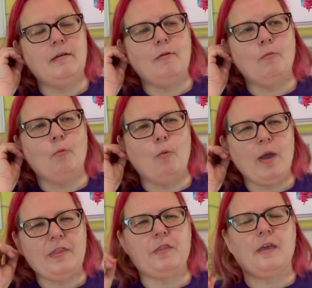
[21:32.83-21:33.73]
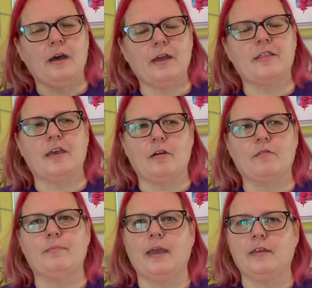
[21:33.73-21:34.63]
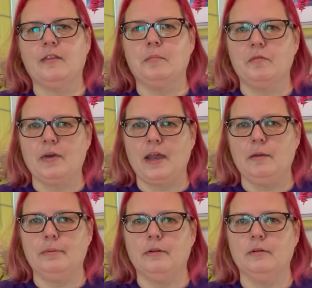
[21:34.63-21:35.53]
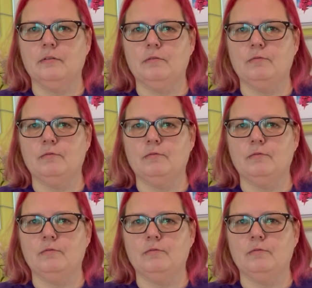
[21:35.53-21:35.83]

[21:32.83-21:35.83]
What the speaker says: with the idea of making them available